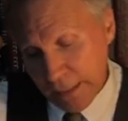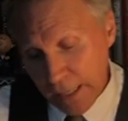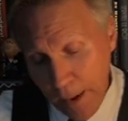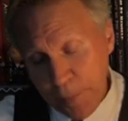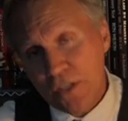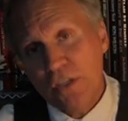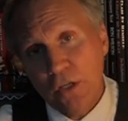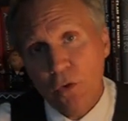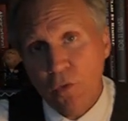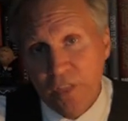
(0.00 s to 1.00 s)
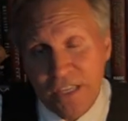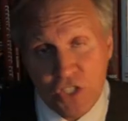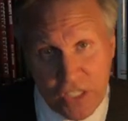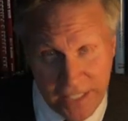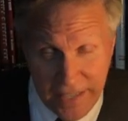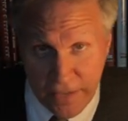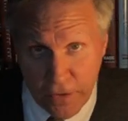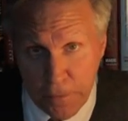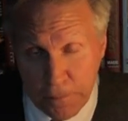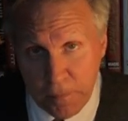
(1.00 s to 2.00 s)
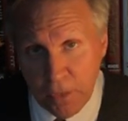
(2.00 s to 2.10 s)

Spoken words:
up until this year